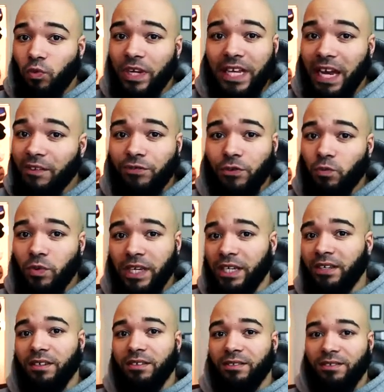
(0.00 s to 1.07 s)
Week after
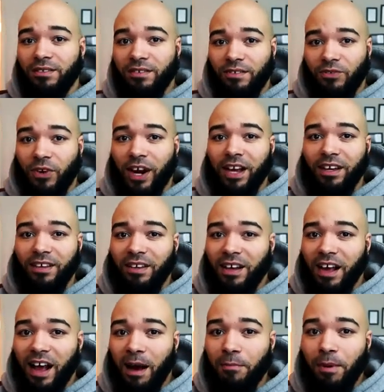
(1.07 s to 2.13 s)
week, right?
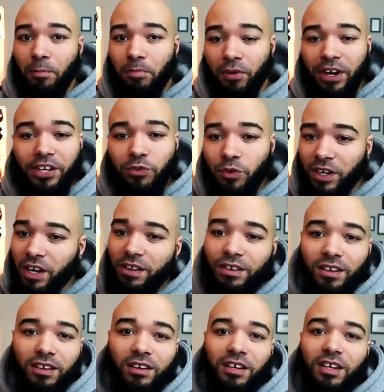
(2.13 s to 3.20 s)
I'm going to bring you
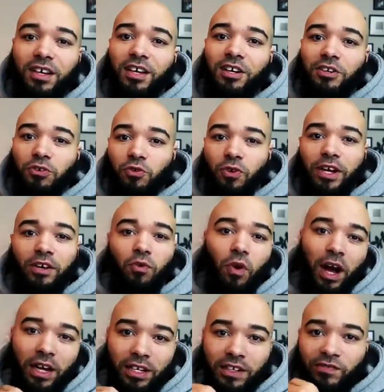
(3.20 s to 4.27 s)
another great
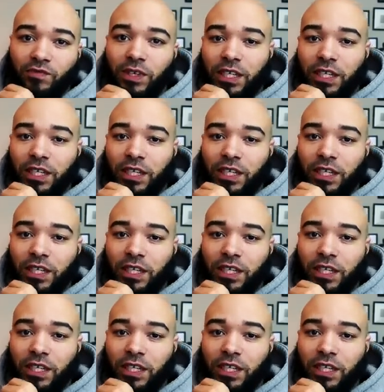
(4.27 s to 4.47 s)
quality